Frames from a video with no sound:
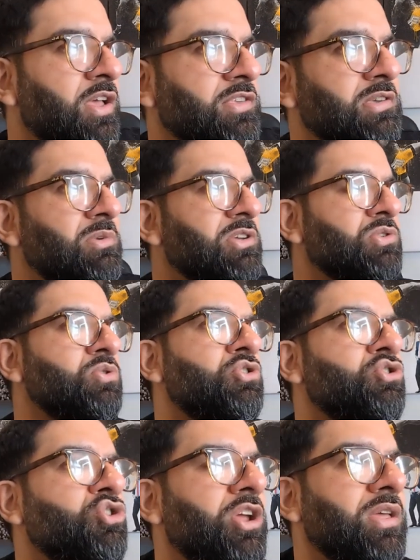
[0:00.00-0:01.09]
of
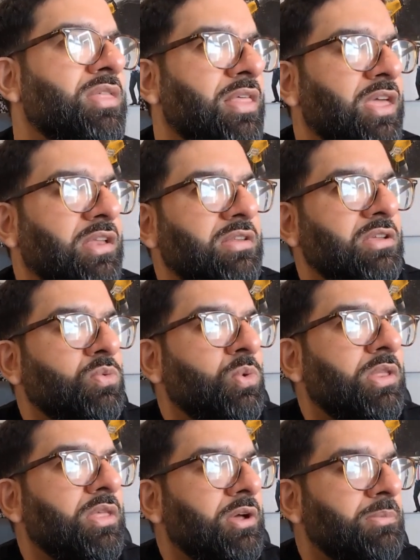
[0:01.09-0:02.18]
trick that they did with